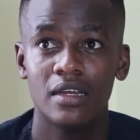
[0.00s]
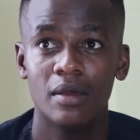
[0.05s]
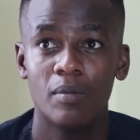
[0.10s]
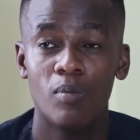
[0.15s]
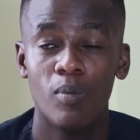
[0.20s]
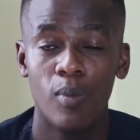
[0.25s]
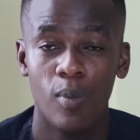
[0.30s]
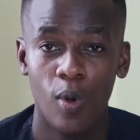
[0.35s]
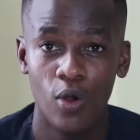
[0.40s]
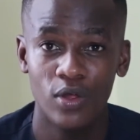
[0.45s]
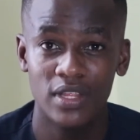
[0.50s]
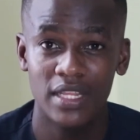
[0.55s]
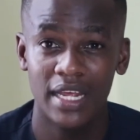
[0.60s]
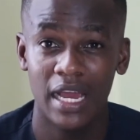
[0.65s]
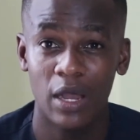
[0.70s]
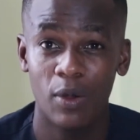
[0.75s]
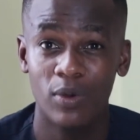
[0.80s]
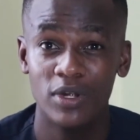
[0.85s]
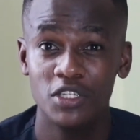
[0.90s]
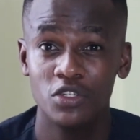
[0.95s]
more that I
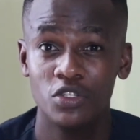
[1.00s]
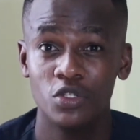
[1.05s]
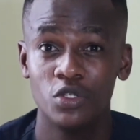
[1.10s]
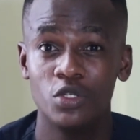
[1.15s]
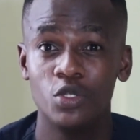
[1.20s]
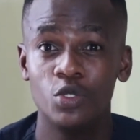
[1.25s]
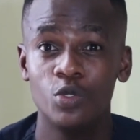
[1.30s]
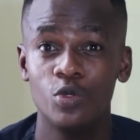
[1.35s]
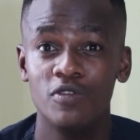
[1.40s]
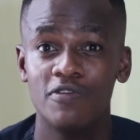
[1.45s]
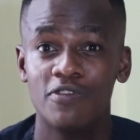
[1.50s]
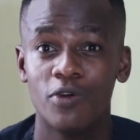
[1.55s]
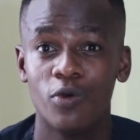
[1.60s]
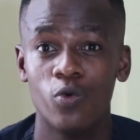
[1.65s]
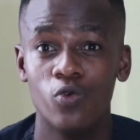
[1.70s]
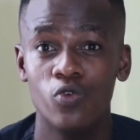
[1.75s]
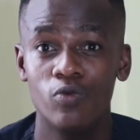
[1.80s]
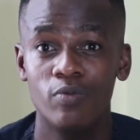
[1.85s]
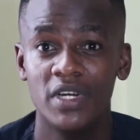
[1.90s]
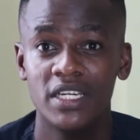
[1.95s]
want to do for
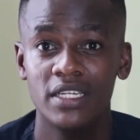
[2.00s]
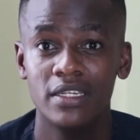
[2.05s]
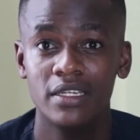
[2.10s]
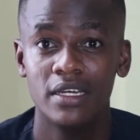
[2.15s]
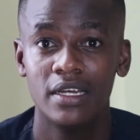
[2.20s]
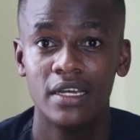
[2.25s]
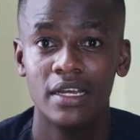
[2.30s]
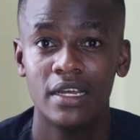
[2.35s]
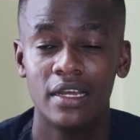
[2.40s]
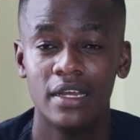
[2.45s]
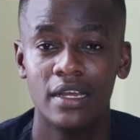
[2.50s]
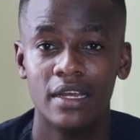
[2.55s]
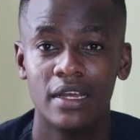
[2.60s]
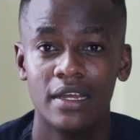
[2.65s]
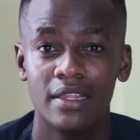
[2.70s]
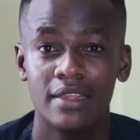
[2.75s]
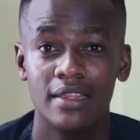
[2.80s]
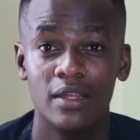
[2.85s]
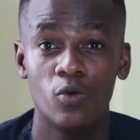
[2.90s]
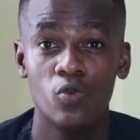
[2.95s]
women,
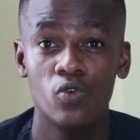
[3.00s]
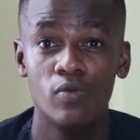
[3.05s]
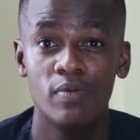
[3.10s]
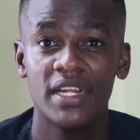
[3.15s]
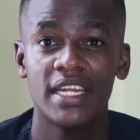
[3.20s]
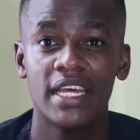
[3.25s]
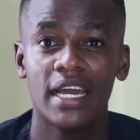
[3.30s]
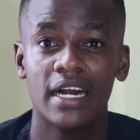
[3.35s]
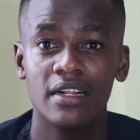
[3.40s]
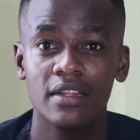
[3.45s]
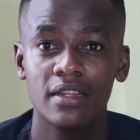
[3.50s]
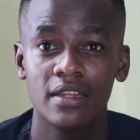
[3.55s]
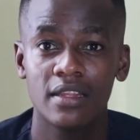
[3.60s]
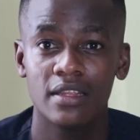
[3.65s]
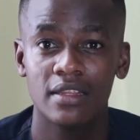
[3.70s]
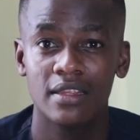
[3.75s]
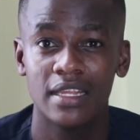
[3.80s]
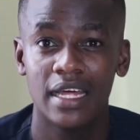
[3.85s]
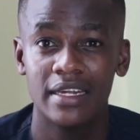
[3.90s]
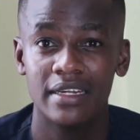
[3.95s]
the women health,
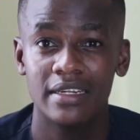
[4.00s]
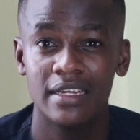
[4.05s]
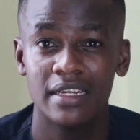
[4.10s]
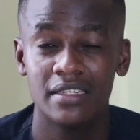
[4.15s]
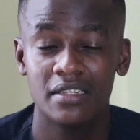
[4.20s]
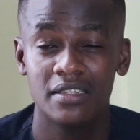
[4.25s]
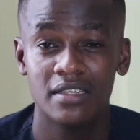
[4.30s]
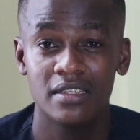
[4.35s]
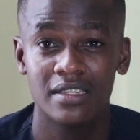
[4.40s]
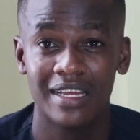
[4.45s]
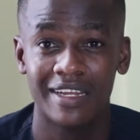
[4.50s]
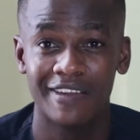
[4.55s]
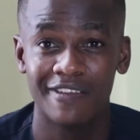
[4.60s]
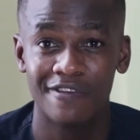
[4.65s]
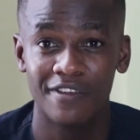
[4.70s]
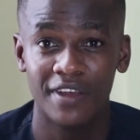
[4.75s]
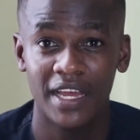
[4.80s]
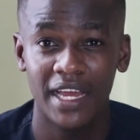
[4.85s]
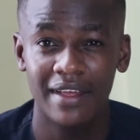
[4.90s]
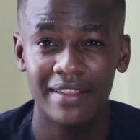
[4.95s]
that is just
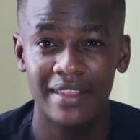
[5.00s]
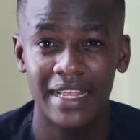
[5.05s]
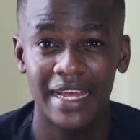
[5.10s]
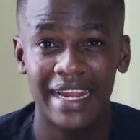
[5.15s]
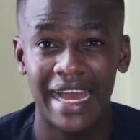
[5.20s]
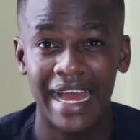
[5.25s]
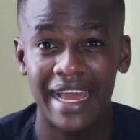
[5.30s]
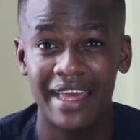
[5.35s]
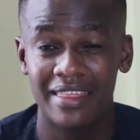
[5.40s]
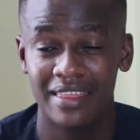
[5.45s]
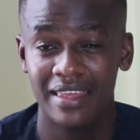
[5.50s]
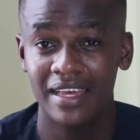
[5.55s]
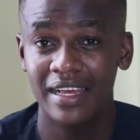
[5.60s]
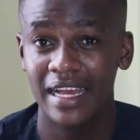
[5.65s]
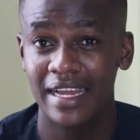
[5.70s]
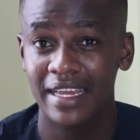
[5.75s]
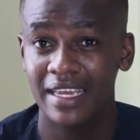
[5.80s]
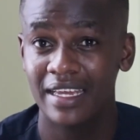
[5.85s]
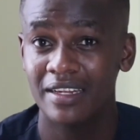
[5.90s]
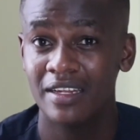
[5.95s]
unfair, that I think
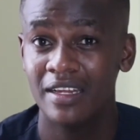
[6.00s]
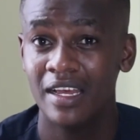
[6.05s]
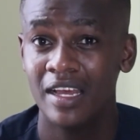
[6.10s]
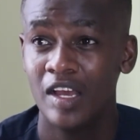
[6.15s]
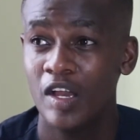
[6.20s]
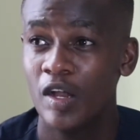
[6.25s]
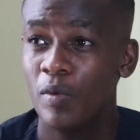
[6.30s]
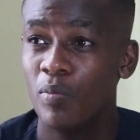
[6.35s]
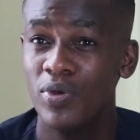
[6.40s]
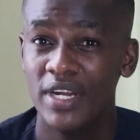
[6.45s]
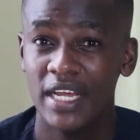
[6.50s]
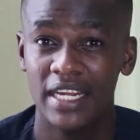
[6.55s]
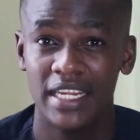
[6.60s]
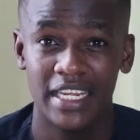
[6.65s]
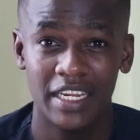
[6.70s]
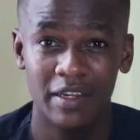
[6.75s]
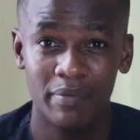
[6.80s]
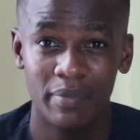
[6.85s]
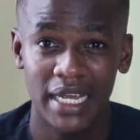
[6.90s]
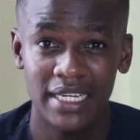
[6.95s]
I can put an
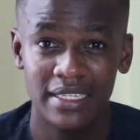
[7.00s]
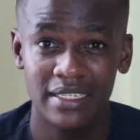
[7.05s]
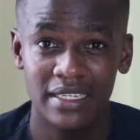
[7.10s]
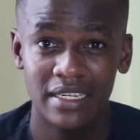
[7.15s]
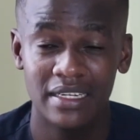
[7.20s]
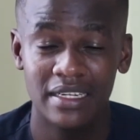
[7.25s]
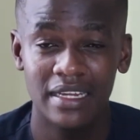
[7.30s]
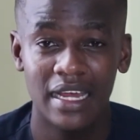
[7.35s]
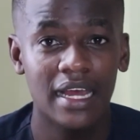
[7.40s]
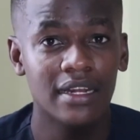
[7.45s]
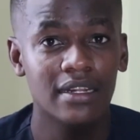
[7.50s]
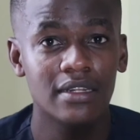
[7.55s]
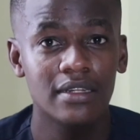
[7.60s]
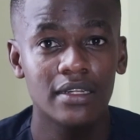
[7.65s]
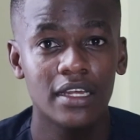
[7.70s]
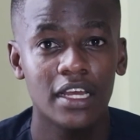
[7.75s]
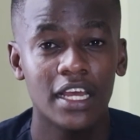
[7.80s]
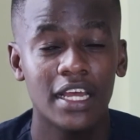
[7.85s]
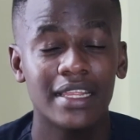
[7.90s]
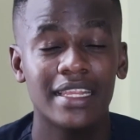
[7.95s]
impact in,
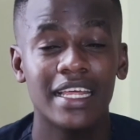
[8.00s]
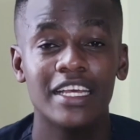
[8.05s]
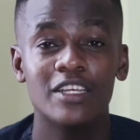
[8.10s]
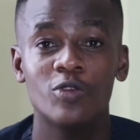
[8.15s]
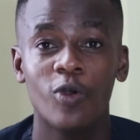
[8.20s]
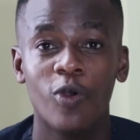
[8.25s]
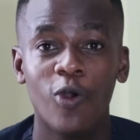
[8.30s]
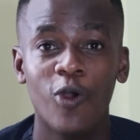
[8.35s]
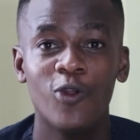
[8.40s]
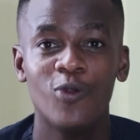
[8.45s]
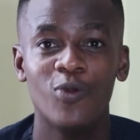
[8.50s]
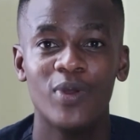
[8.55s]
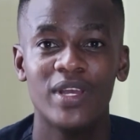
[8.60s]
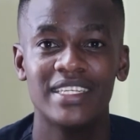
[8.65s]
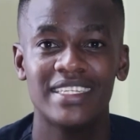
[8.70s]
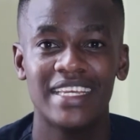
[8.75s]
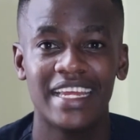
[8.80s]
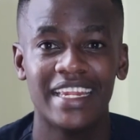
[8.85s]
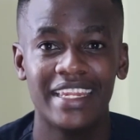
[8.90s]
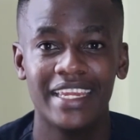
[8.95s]
and there's always
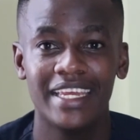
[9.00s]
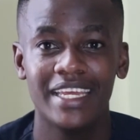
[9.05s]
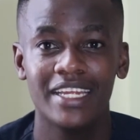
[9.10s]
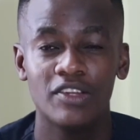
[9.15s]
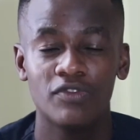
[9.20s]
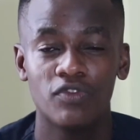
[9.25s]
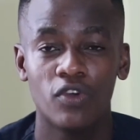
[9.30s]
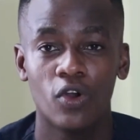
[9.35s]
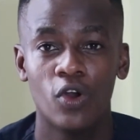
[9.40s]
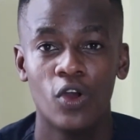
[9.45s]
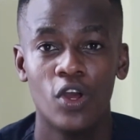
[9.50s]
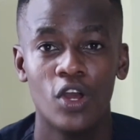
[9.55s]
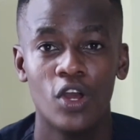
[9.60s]
a need for